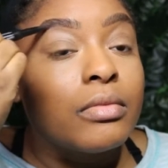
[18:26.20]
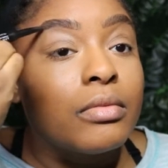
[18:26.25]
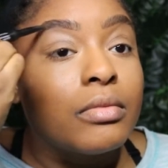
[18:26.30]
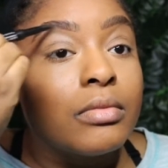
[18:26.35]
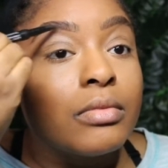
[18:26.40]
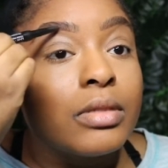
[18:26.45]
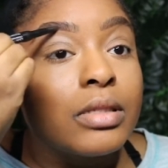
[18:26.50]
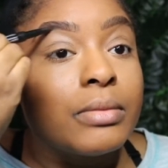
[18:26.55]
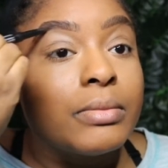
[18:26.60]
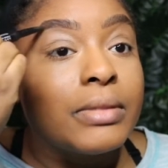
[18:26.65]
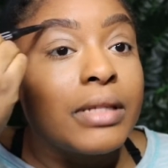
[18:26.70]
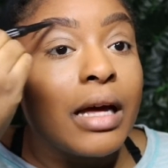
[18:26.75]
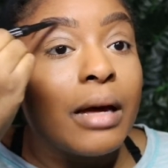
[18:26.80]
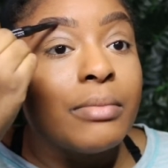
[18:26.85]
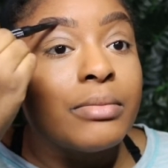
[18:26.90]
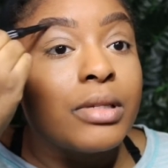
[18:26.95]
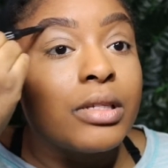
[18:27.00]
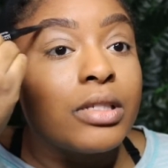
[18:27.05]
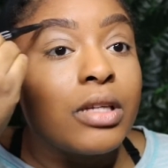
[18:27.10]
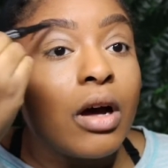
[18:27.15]

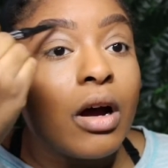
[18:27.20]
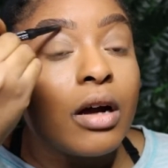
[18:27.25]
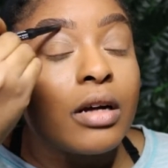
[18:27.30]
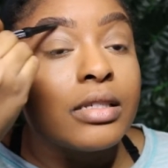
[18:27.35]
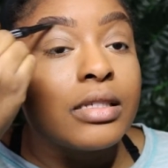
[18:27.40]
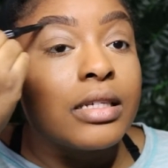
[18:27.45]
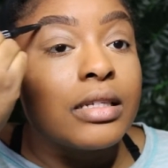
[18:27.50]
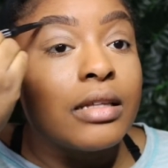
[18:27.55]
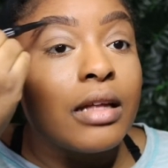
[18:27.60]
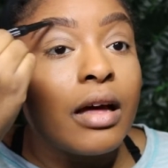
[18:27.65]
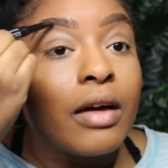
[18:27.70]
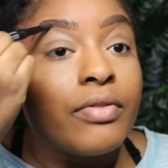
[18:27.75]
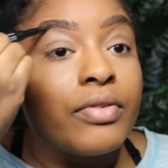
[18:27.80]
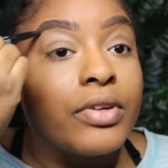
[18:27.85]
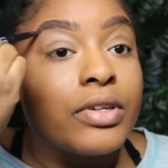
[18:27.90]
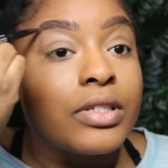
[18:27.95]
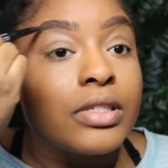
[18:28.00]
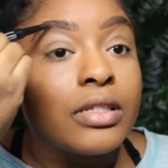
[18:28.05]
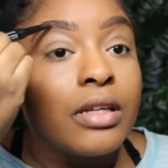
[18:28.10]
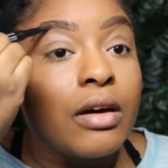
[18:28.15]
Sometimes it's hard to love
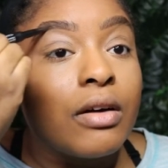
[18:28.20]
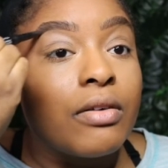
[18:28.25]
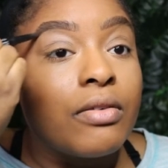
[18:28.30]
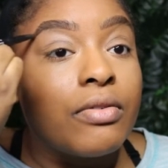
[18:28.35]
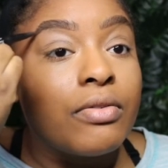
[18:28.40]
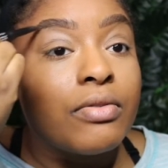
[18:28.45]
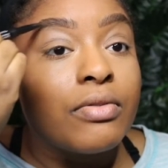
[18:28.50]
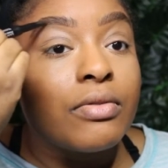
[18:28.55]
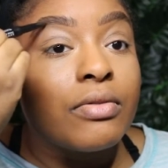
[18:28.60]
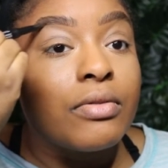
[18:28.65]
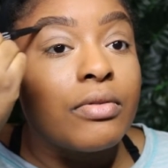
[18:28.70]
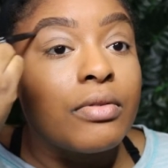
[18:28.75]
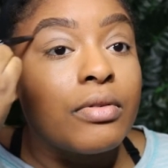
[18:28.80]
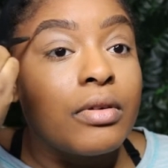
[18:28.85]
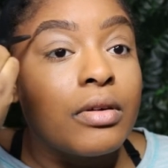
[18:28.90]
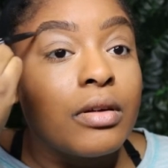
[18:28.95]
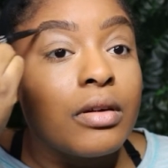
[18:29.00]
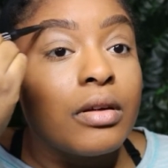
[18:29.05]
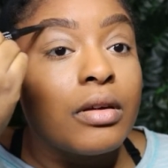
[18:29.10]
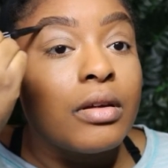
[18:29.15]
yourself.
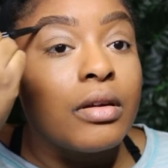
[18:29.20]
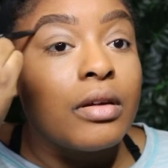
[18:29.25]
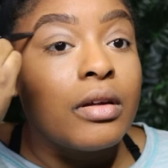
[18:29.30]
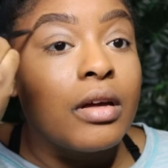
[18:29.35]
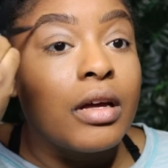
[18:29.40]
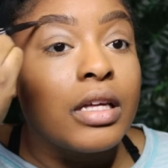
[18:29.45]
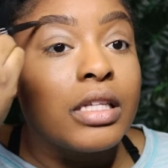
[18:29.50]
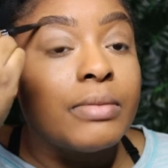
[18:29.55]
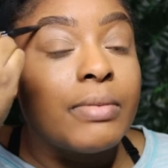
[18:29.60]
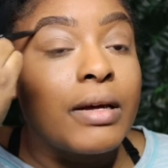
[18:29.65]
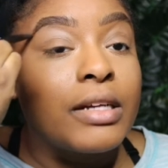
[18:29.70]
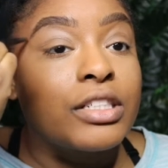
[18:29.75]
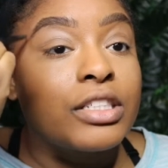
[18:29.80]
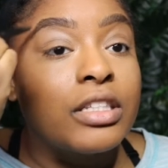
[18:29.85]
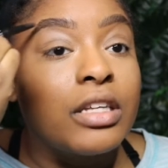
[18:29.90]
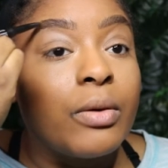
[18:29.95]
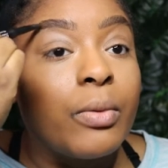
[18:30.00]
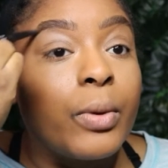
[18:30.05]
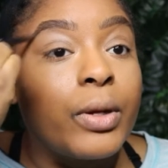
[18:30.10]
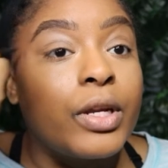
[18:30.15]

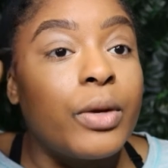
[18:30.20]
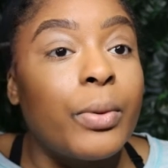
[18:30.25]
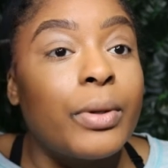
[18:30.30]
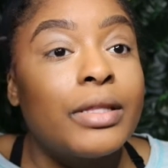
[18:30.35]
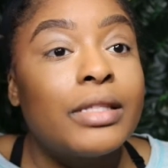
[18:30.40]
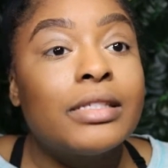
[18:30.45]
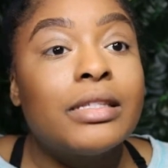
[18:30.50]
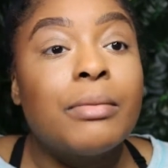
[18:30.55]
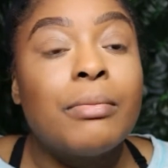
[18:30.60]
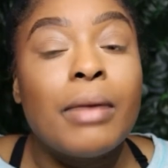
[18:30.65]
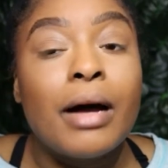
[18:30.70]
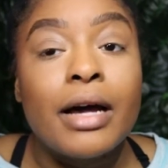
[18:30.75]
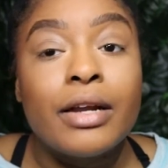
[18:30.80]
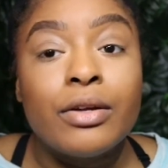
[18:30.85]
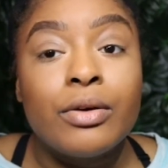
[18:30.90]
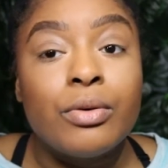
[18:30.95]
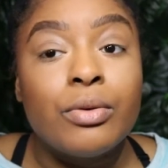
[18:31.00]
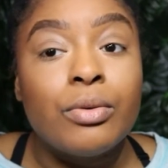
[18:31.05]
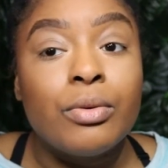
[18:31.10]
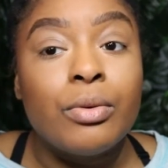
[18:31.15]
Especially when you're with
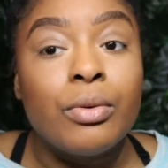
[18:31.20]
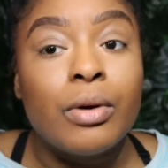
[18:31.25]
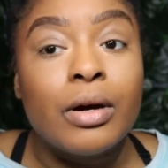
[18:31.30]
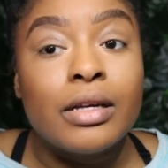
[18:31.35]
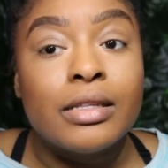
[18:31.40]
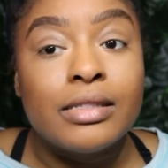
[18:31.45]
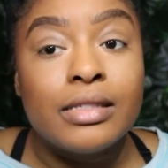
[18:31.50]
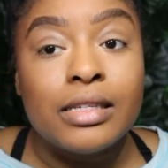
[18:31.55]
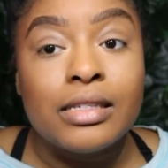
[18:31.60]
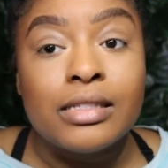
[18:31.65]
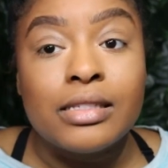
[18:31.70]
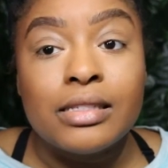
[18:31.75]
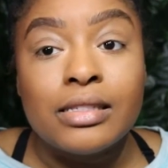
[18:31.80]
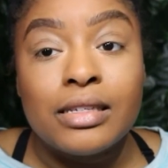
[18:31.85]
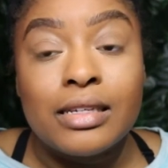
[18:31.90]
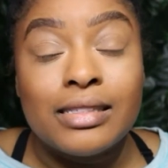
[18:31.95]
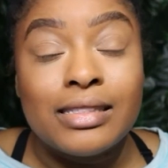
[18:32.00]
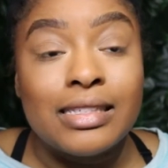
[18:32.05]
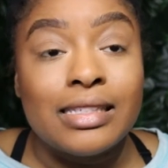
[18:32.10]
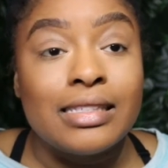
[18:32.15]
somebody who consist
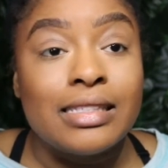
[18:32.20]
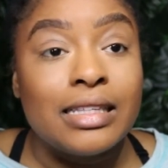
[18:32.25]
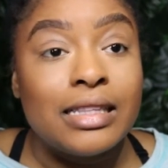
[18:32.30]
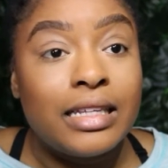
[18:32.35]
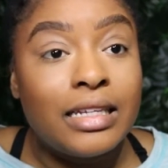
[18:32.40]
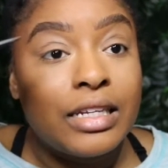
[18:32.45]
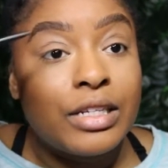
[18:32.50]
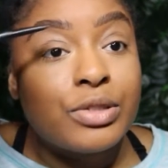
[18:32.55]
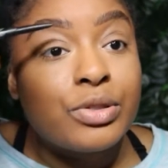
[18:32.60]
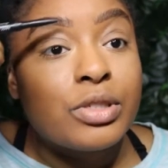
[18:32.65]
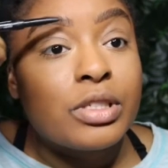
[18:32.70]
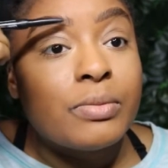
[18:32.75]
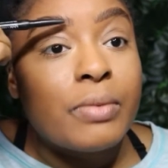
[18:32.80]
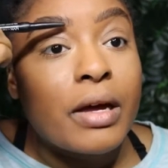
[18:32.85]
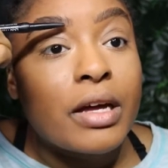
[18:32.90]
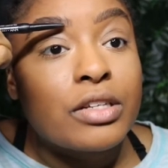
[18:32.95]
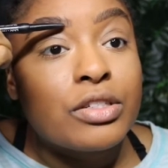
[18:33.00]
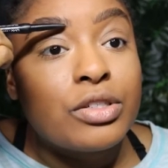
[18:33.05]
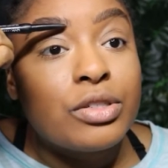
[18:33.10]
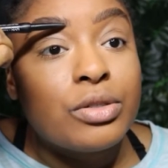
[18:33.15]
consistently
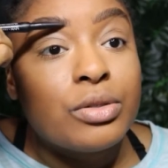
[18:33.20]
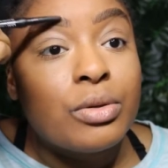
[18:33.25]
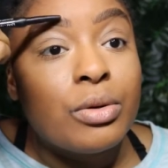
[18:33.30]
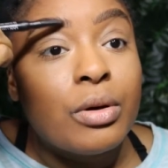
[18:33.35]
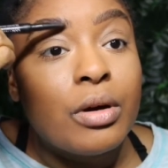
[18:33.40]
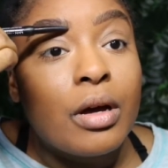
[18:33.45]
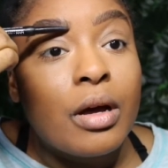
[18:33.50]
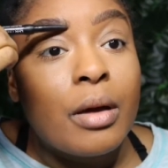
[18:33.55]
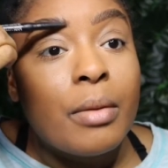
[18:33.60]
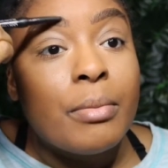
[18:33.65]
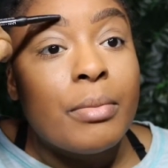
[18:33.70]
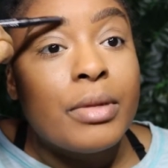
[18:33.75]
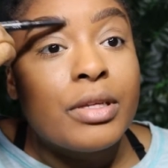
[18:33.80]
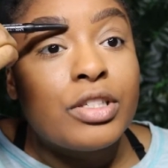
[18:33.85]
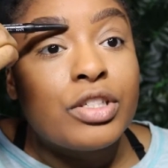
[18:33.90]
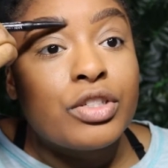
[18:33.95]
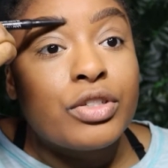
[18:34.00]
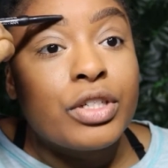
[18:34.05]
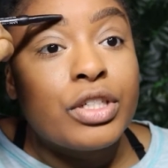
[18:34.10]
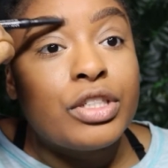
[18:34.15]
disrespects you,
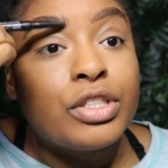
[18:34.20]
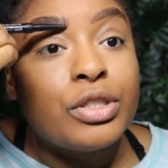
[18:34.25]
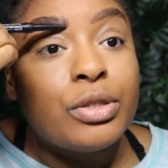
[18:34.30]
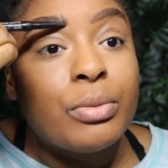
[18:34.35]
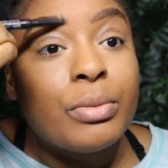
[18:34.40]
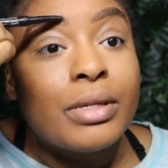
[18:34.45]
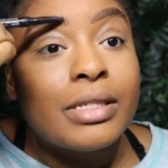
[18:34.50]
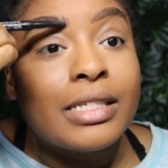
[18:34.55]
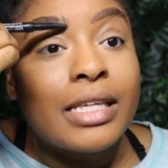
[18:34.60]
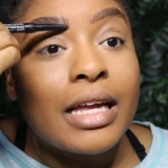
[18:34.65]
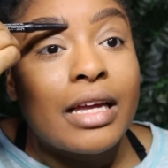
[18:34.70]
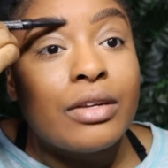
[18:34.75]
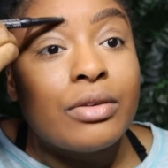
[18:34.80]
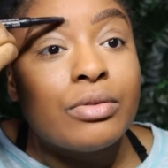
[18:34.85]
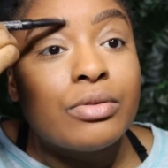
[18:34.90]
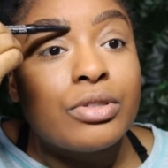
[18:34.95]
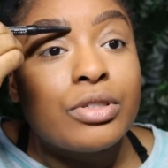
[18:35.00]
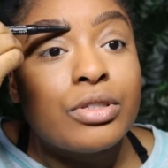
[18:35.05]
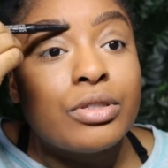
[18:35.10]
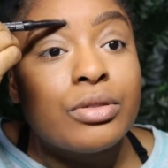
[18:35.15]
mistreats you,
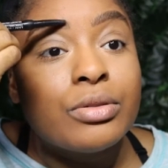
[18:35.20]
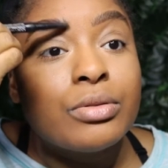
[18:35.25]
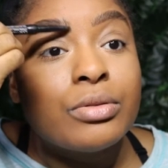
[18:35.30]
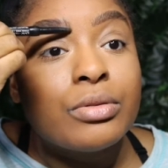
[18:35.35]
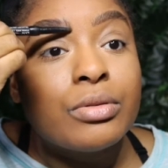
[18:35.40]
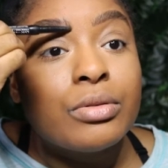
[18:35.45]
mishandles you.